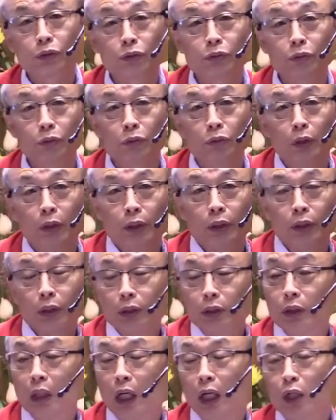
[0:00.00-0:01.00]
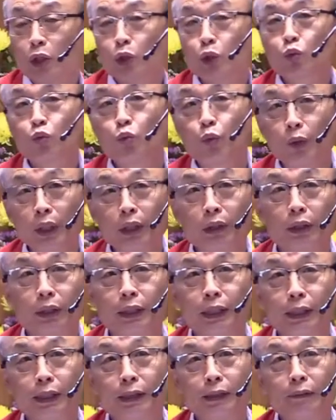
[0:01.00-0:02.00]
to the God's will
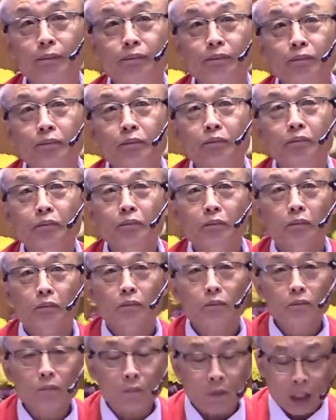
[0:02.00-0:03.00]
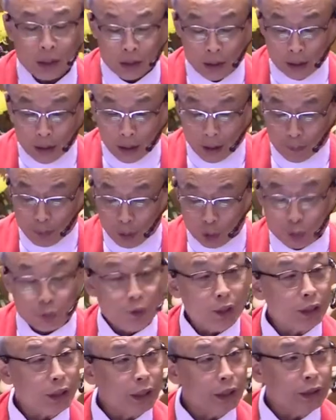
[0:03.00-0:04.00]
here. If you're
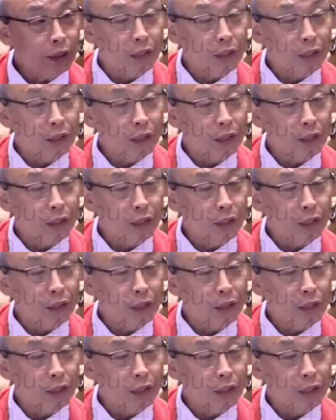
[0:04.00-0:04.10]
reading